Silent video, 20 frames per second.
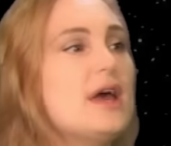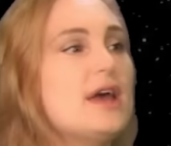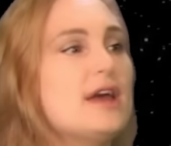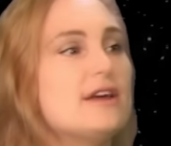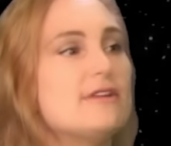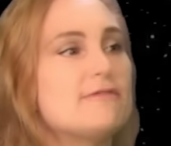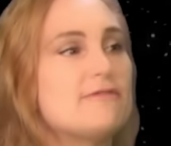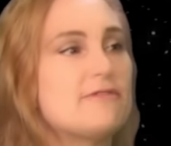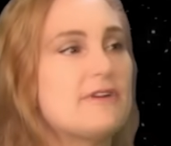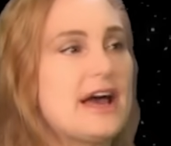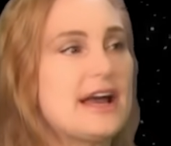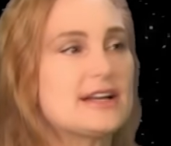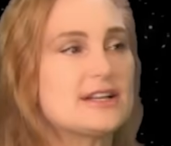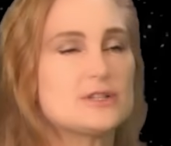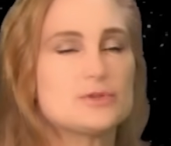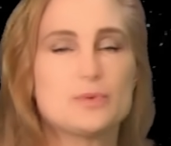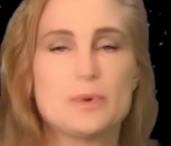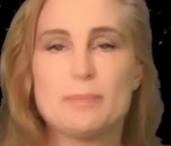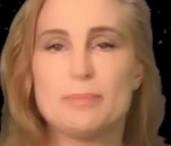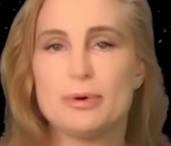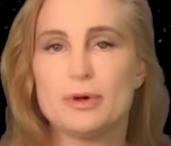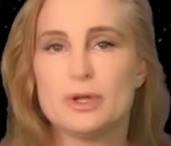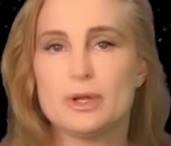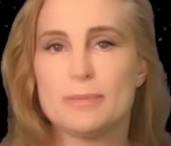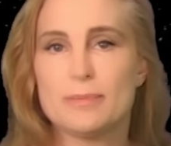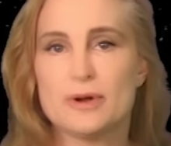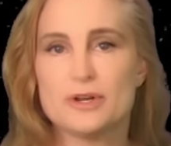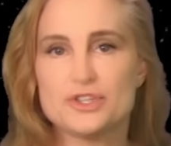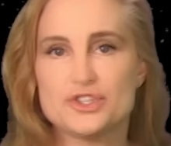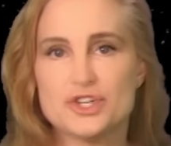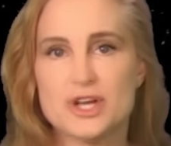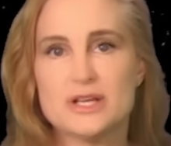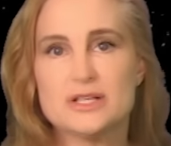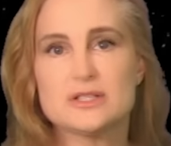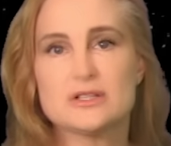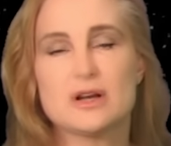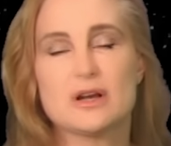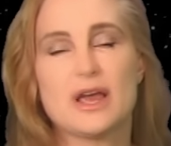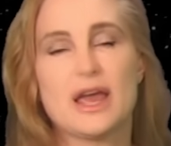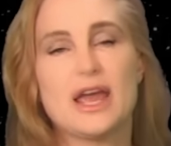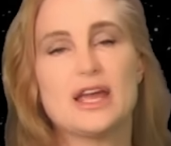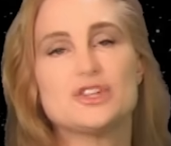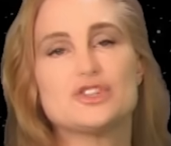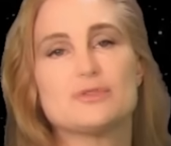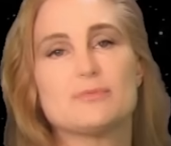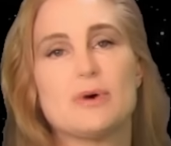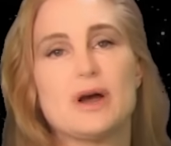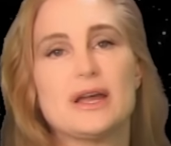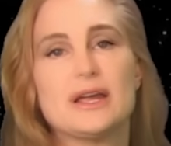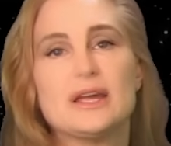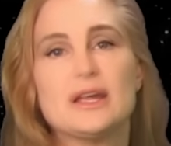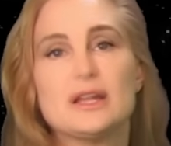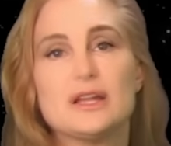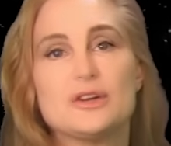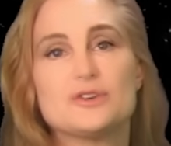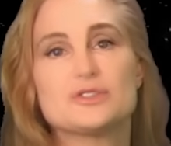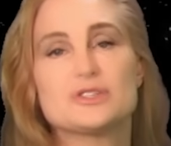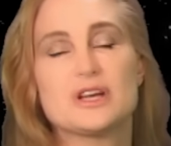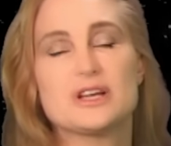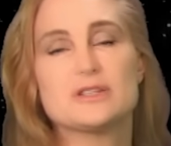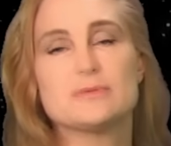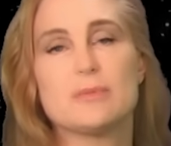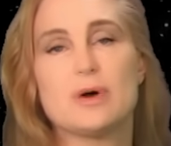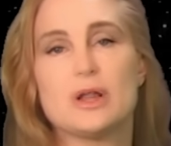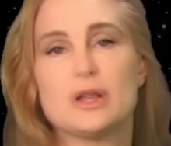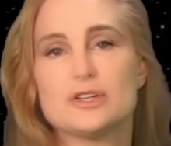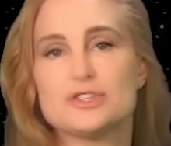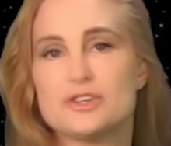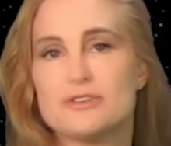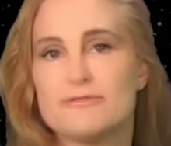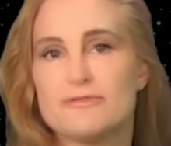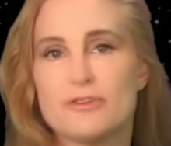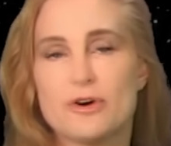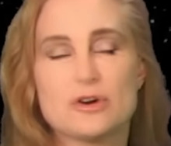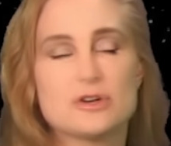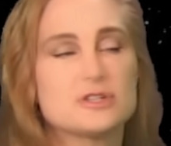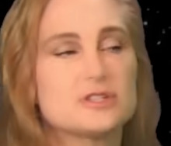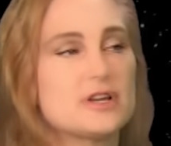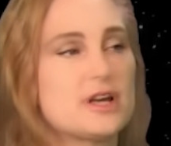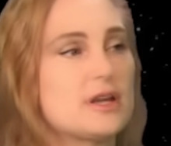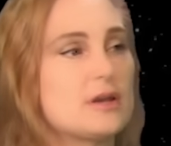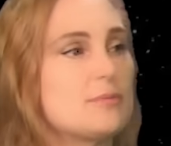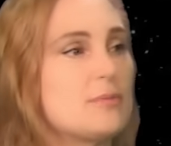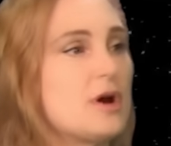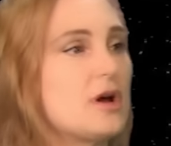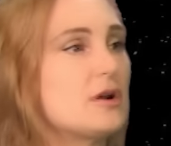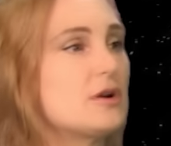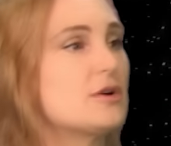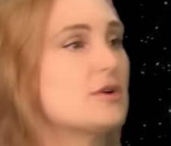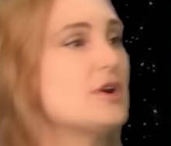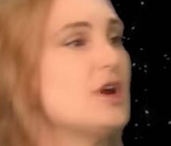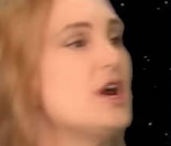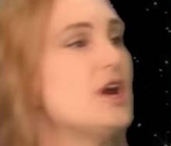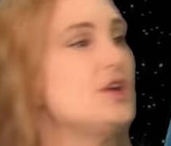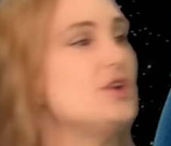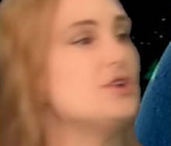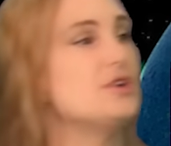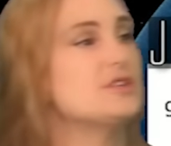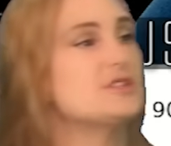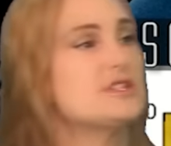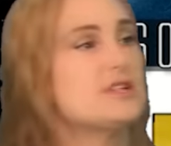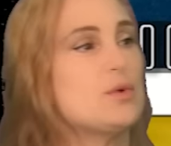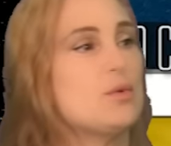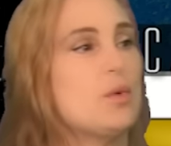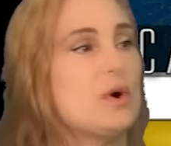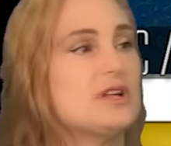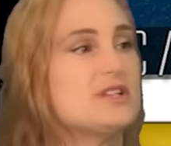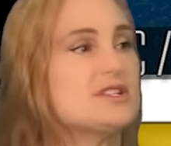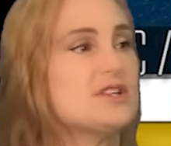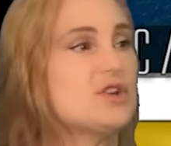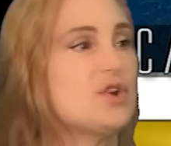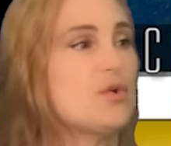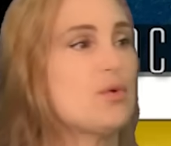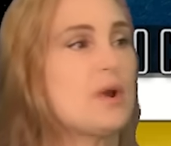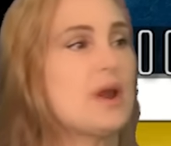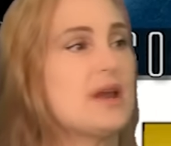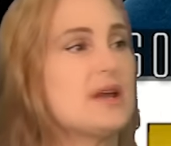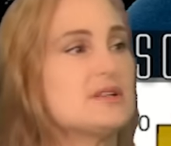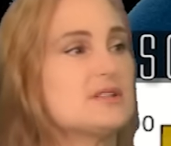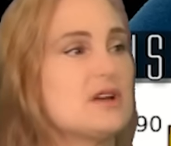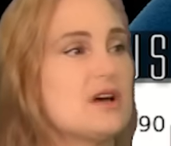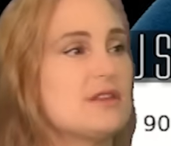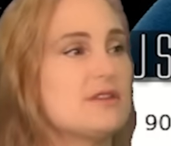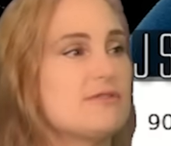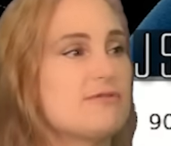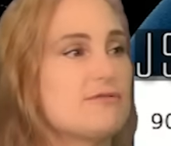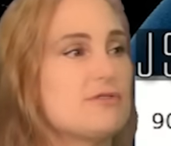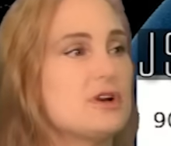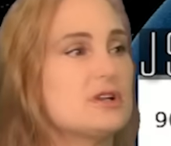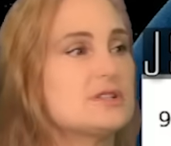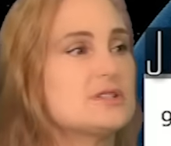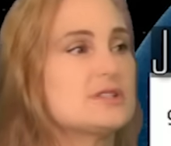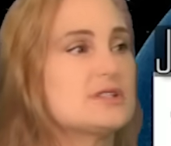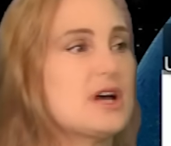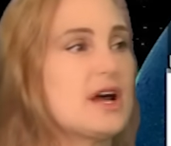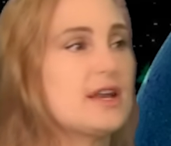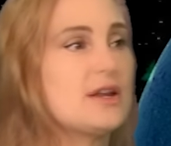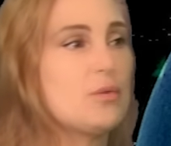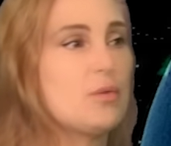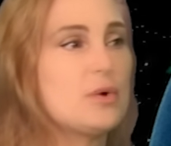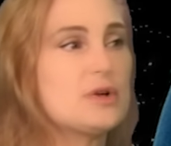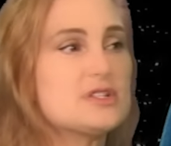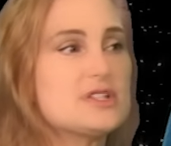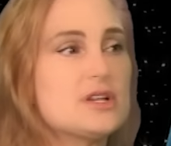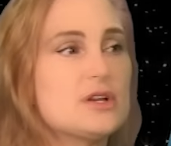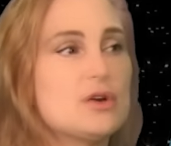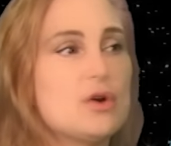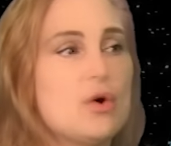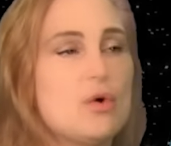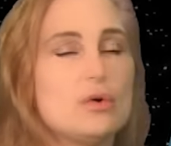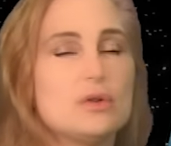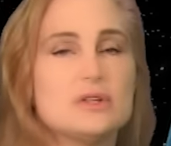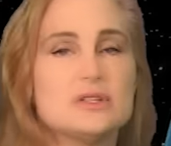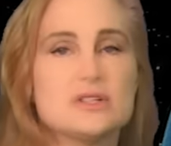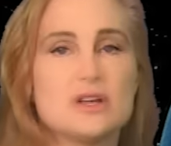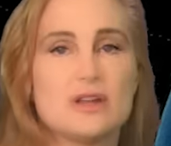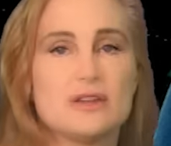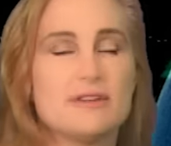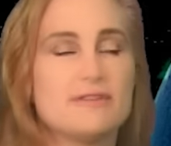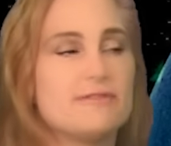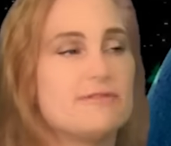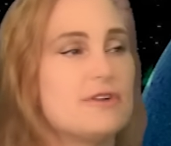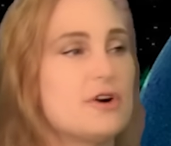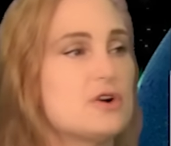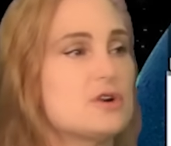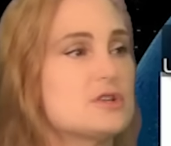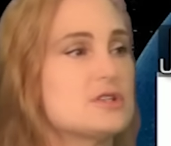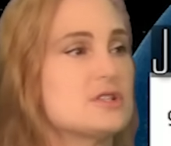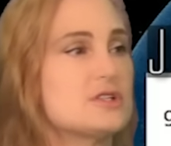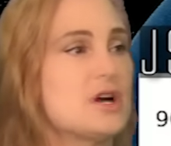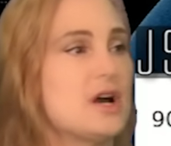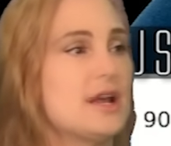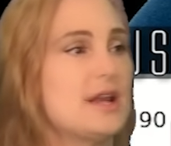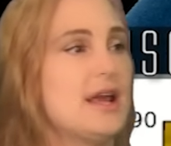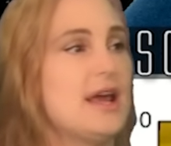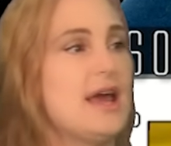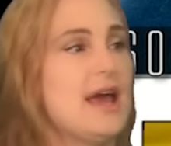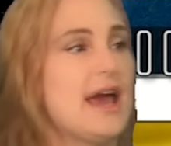In fact, as we pull up our JSOC HMI helioseismology farsided monitor, you can see what's in gray is on the front side and what's in gold is on the far side.